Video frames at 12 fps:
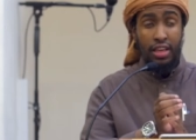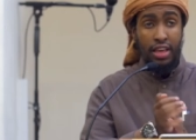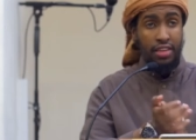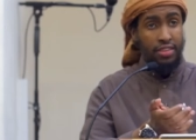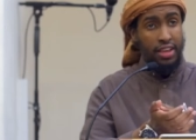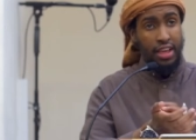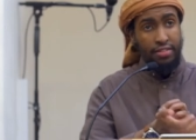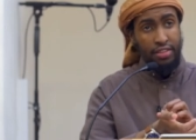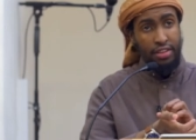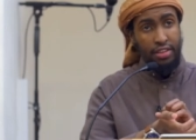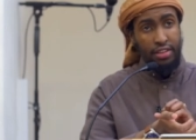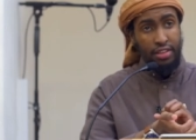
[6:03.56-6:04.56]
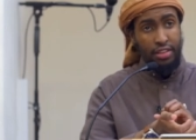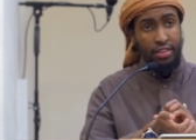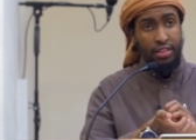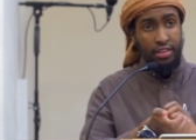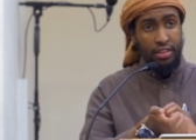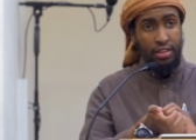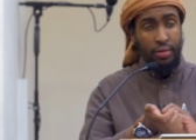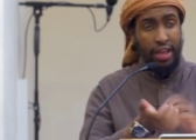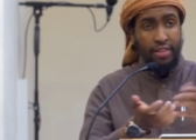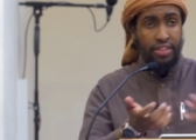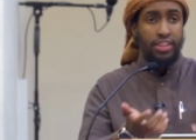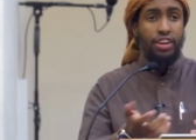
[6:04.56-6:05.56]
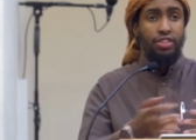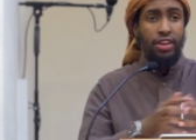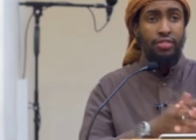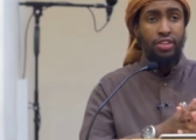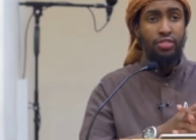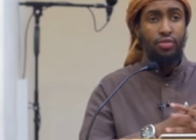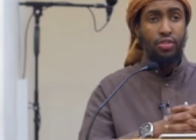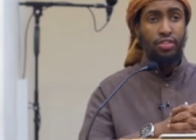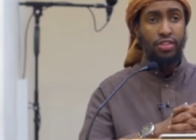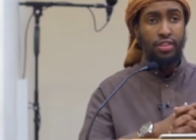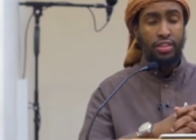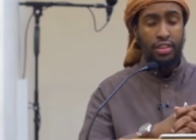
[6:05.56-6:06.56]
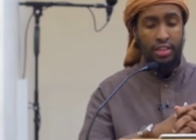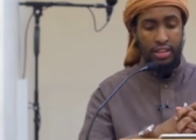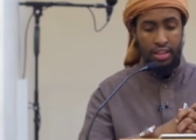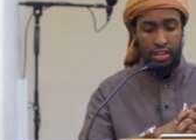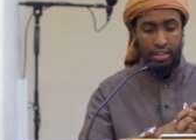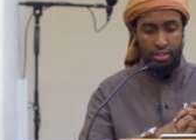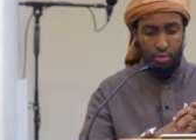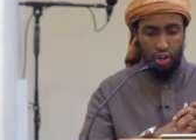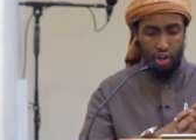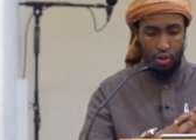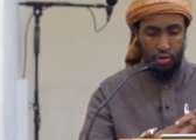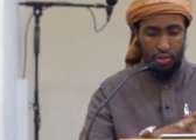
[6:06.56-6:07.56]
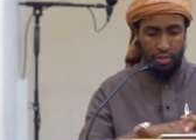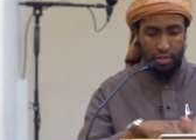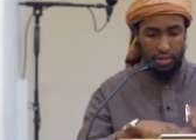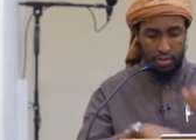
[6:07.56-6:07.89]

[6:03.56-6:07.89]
As a kafir. We have a textual evidence for it. So we should.